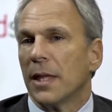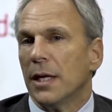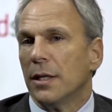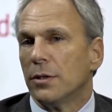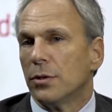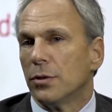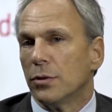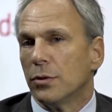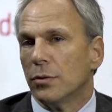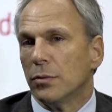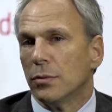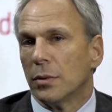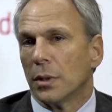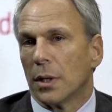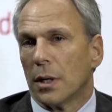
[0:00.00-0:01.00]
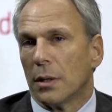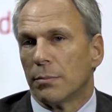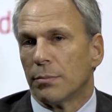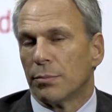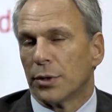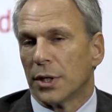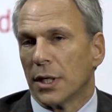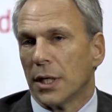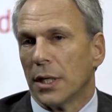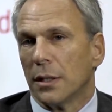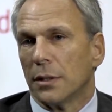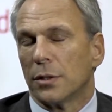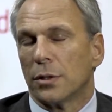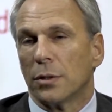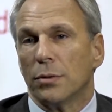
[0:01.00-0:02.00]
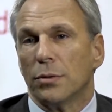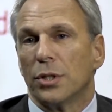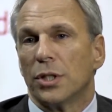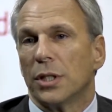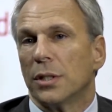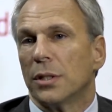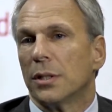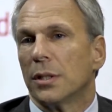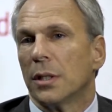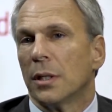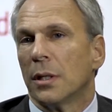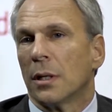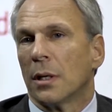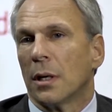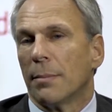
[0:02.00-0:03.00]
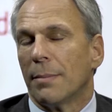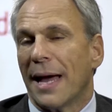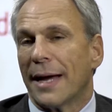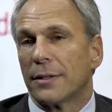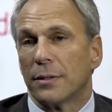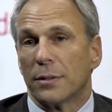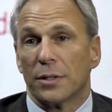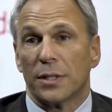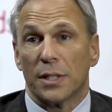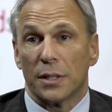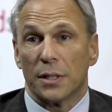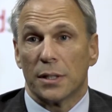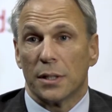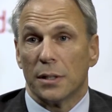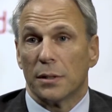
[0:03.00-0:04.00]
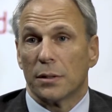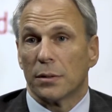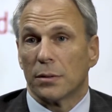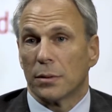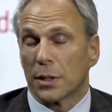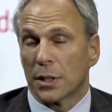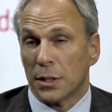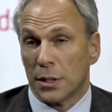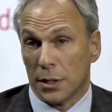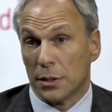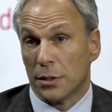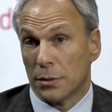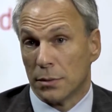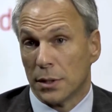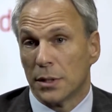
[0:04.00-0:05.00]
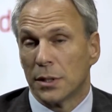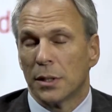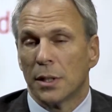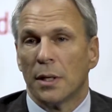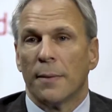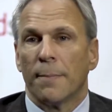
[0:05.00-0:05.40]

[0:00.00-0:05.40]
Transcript: into um, bringing solutions uh, back to their citizens or constituents